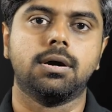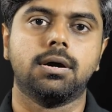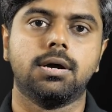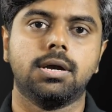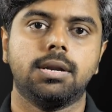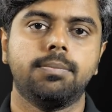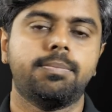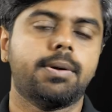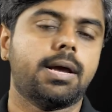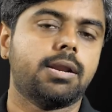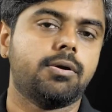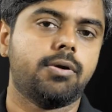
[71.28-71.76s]

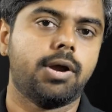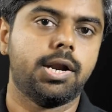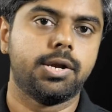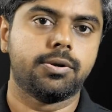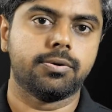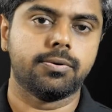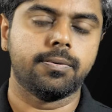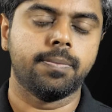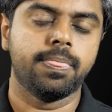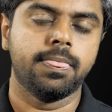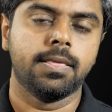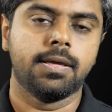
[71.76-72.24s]
In Palo
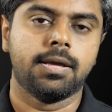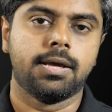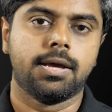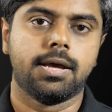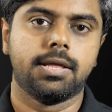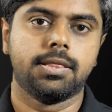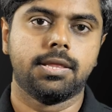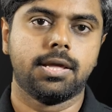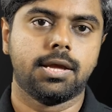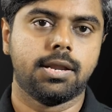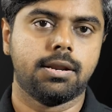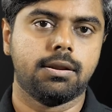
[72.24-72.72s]
Alto?
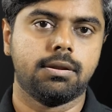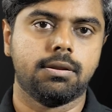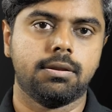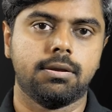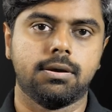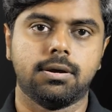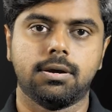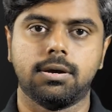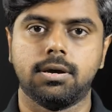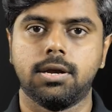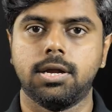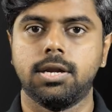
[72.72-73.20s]
And then
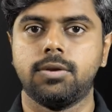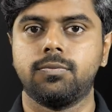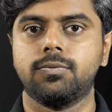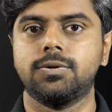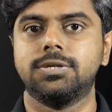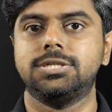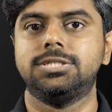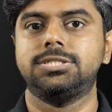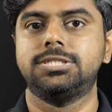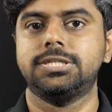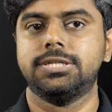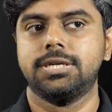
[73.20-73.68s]
it
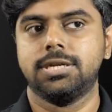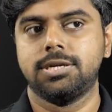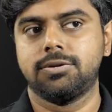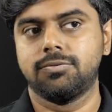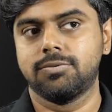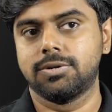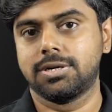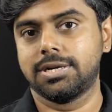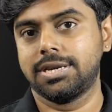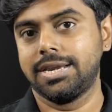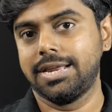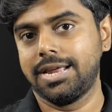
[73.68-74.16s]
would
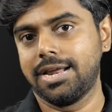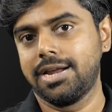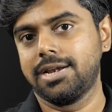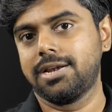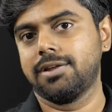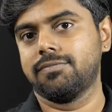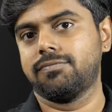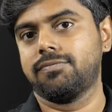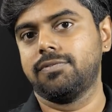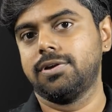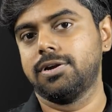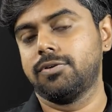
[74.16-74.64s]

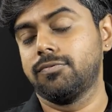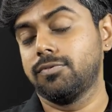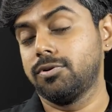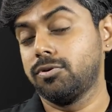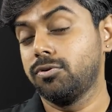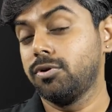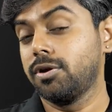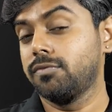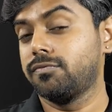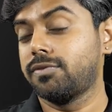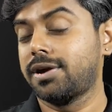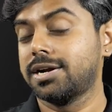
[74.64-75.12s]
create it will
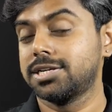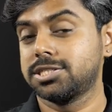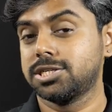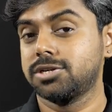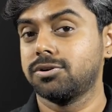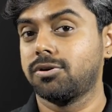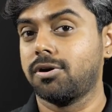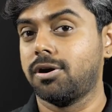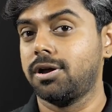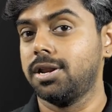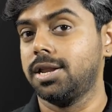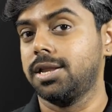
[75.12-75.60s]
do a
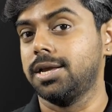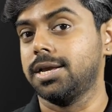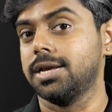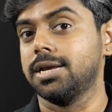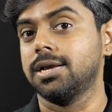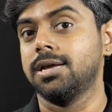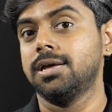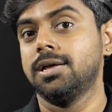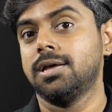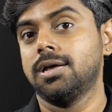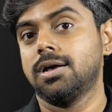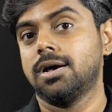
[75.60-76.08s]
function
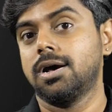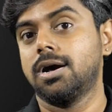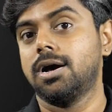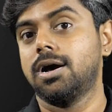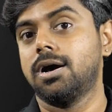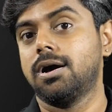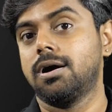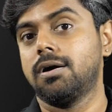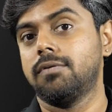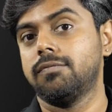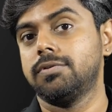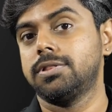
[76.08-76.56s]
calling
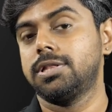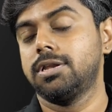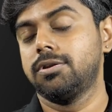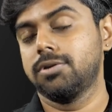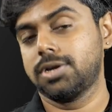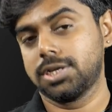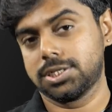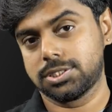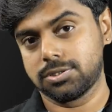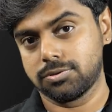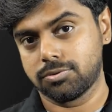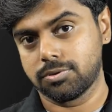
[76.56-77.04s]
with the
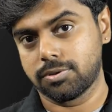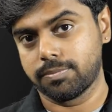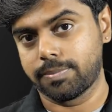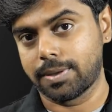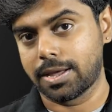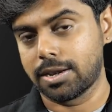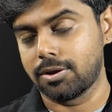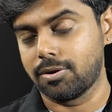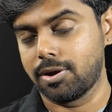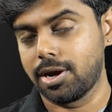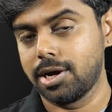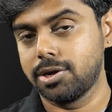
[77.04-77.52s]
location to the
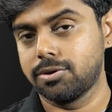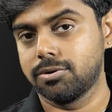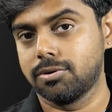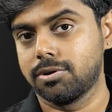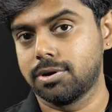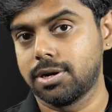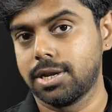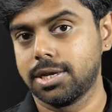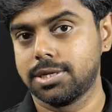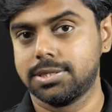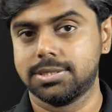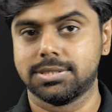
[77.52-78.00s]
Palo Alto,
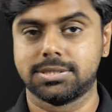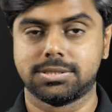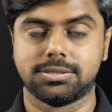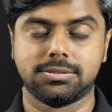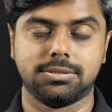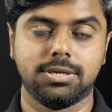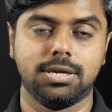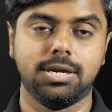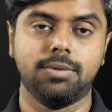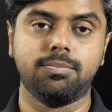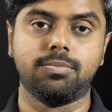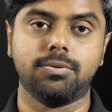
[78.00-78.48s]
or like
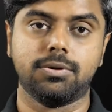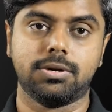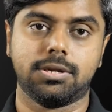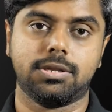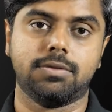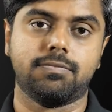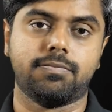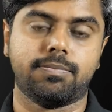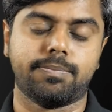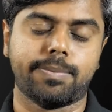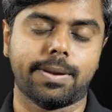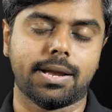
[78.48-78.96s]
just input
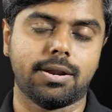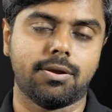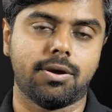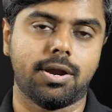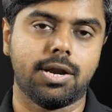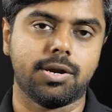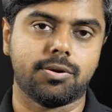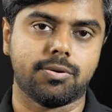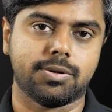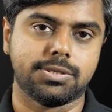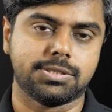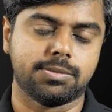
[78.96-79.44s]
the Palo
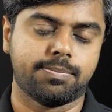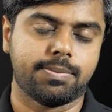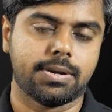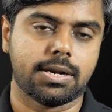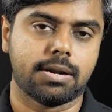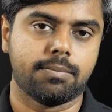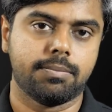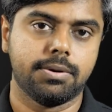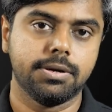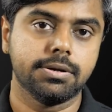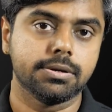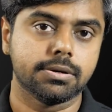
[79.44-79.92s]
Alto as a
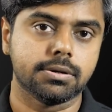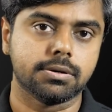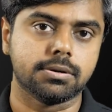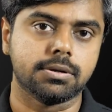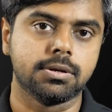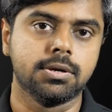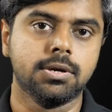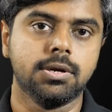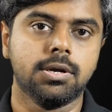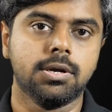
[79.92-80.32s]
parameter